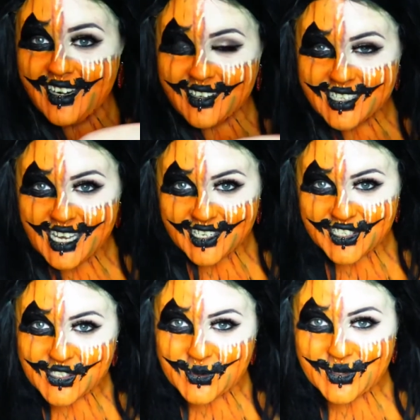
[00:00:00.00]
that I could attach
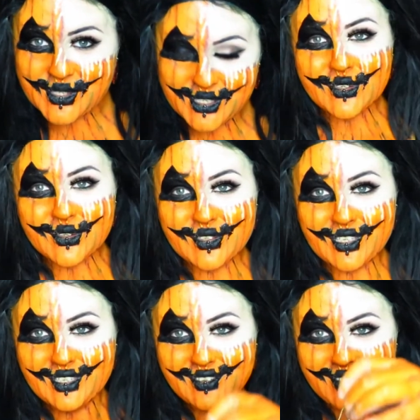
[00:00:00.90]
it to. So
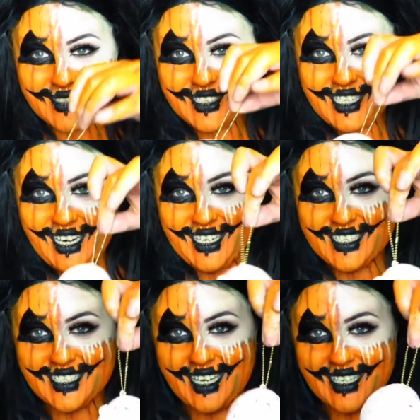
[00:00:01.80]
the little chain
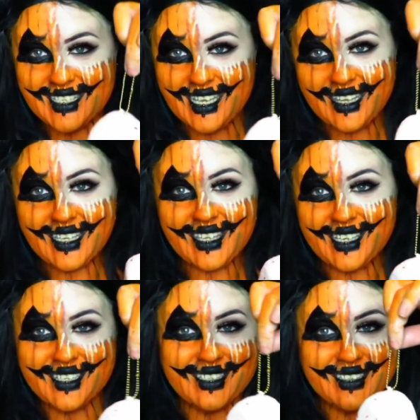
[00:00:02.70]
just hangs there like
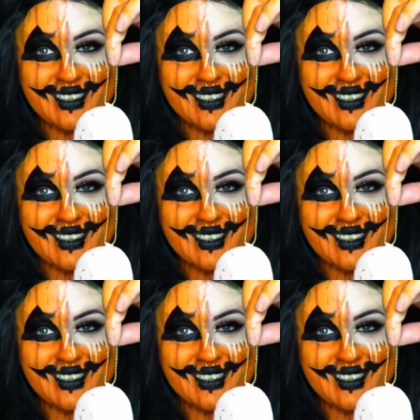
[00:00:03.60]
that.